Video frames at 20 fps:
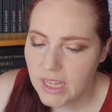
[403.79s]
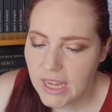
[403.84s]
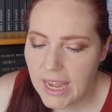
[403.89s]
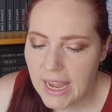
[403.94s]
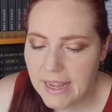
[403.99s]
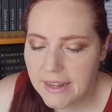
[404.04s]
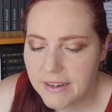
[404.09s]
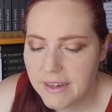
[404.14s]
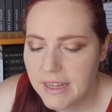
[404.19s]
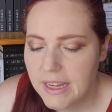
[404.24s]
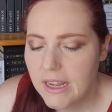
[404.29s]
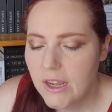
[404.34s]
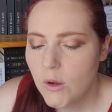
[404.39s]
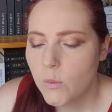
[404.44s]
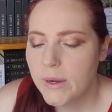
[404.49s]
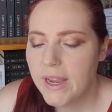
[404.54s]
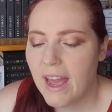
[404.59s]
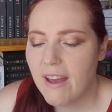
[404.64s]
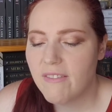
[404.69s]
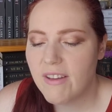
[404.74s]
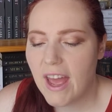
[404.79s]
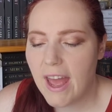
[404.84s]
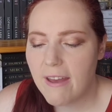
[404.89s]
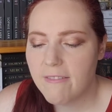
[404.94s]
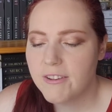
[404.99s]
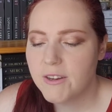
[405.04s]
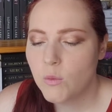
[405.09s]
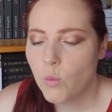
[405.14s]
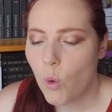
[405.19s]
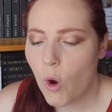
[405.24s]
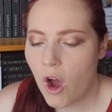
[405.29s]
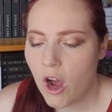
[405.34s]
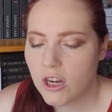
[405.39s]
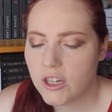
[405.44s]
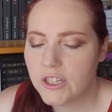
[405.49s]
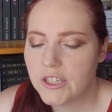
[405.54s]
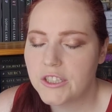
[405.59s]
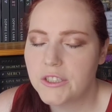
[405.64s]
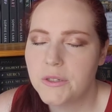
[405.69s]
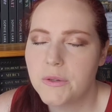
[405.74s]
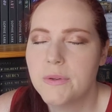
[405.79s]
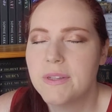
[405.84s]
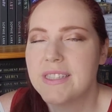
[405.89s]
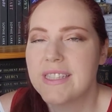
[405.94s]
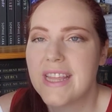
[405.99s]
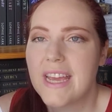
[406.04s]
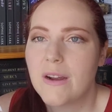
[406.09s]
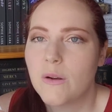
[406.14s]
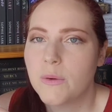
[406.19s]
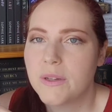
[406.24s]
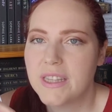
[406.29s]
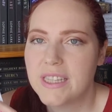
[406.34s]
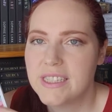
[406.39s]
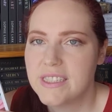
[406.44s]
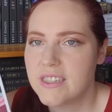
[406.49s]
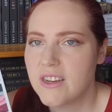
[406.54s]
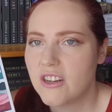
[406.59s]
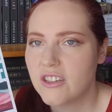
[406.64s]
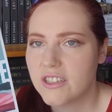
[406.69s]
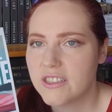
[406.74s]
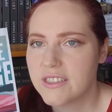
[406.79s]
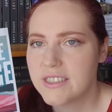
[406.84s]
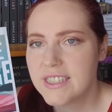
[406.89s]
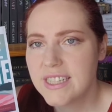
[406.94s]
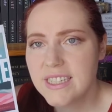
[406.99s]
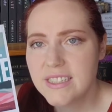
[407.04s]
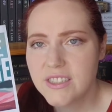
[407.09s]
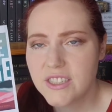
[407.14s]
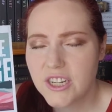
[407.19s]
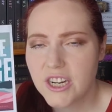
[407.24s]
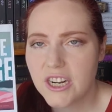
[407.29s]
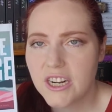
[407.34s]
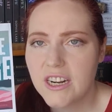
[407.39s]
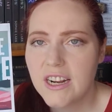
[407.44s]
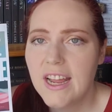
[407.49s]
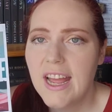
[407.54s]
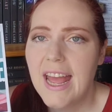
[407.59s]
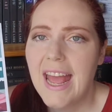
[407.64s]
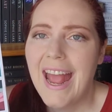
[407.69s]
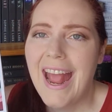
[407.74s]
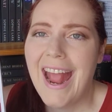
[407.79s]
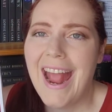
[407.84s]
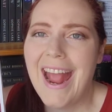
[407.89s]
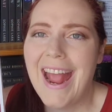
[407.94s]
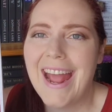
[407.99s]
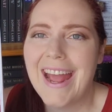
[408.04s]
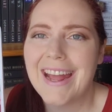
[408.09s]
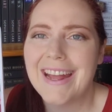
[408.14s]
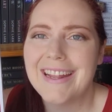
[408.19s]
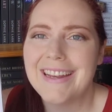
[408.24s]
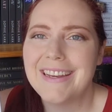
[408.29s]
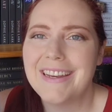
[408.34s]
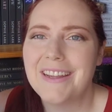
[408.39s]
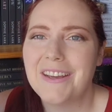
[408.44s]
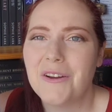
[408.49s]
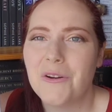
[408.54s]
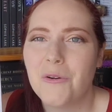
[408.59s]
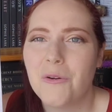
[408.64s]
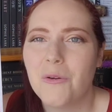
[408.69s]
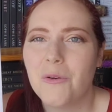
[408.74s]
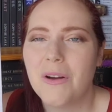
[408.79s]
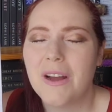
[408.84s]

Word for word: And we have Evan Walker, who is there with his younger sister, and